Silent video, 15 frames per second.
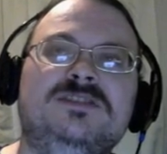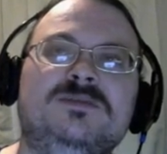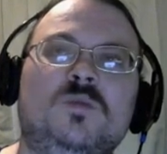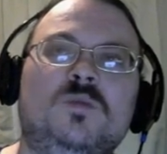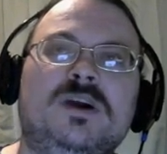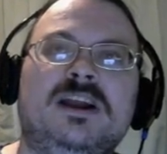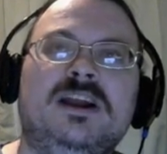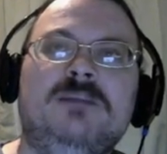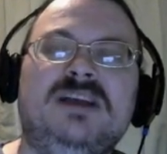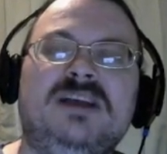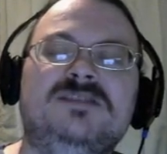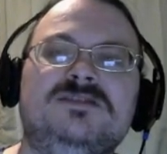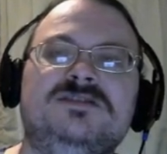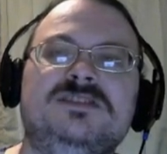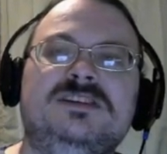What kind of
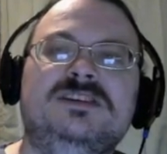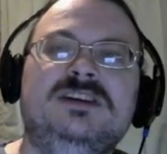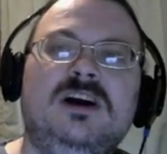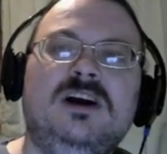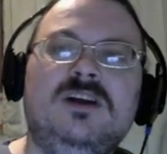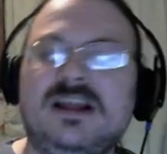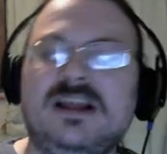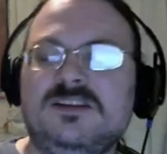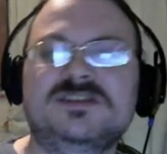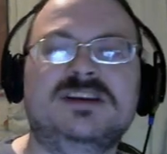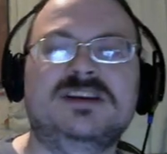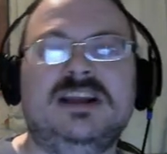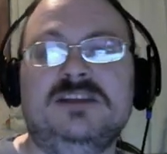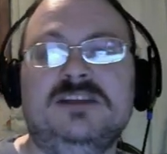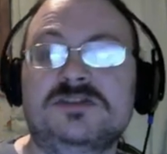message is it? Oh, that looks
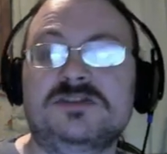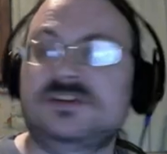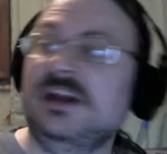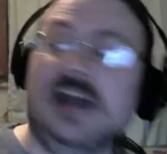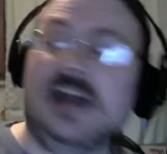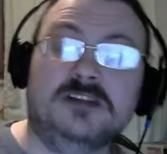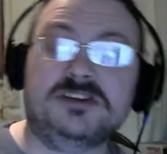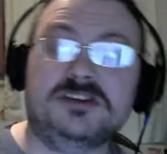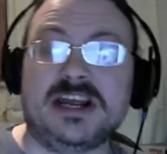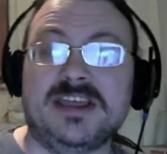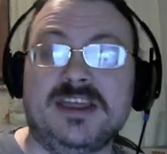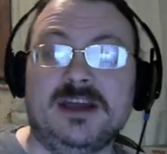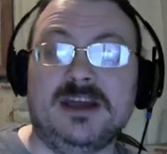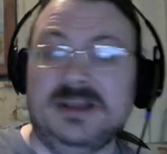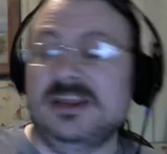kind of interesting. I'll check
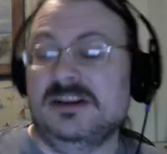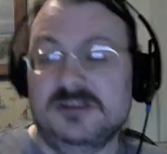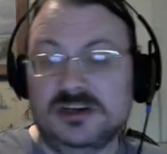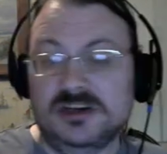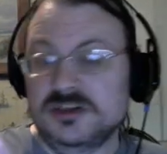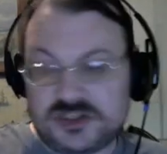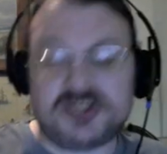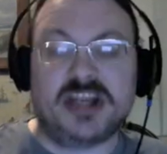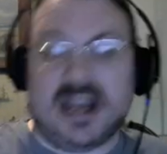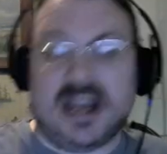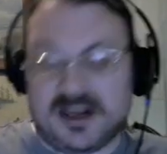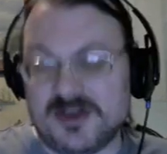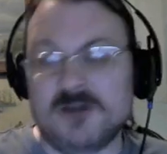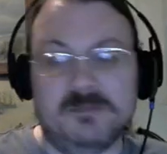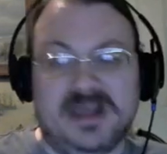them and then
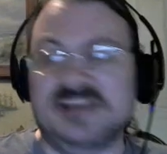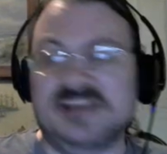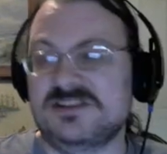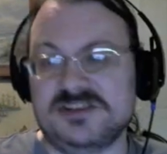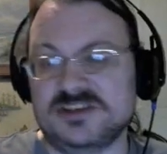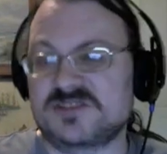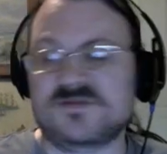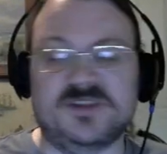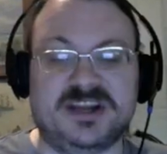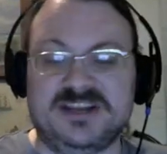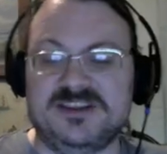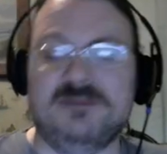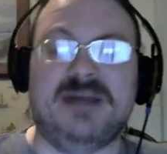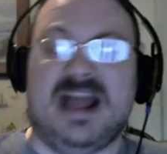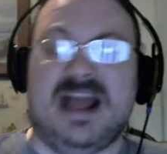check their messages for,
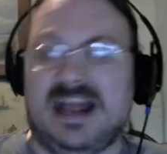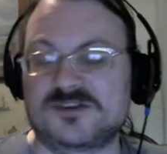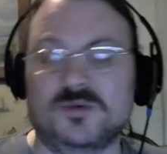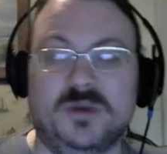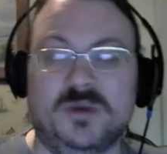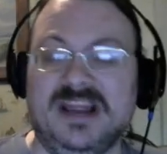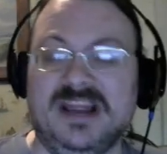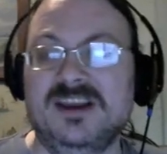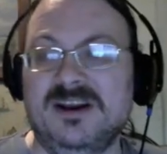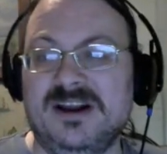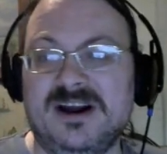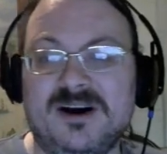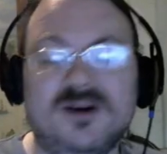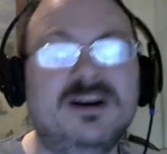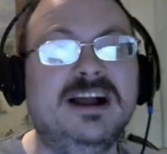like, the past week, you
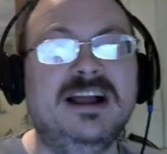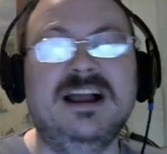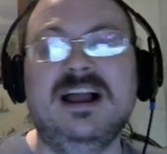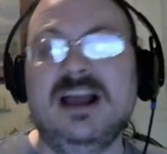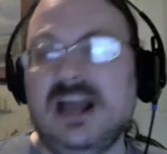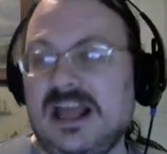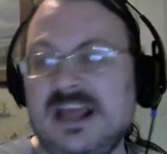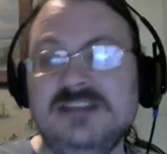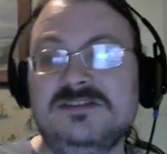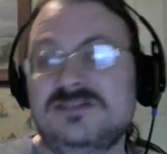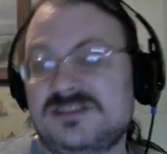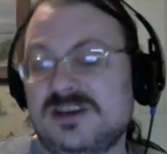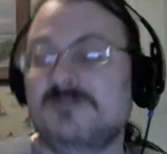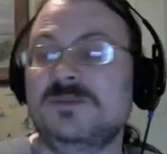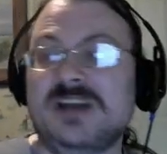know? And
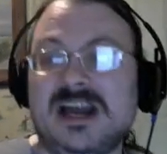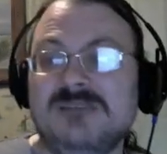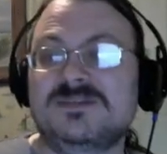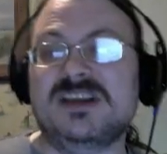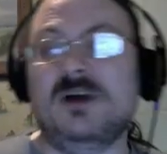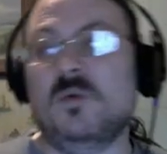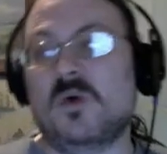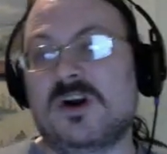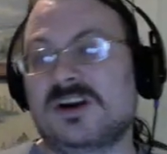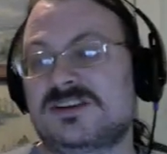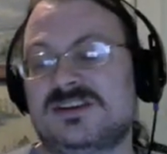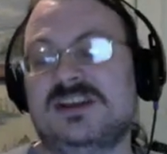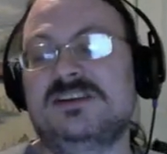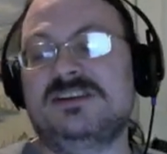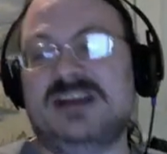sometimes that works,
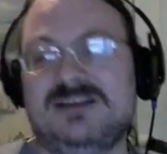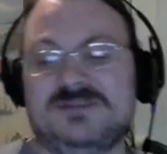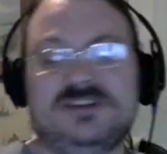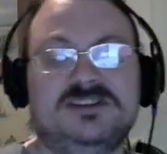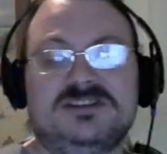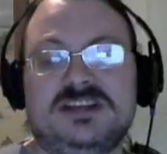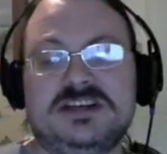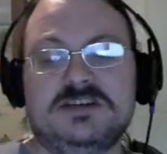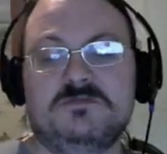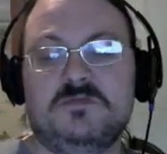and other times I just, like,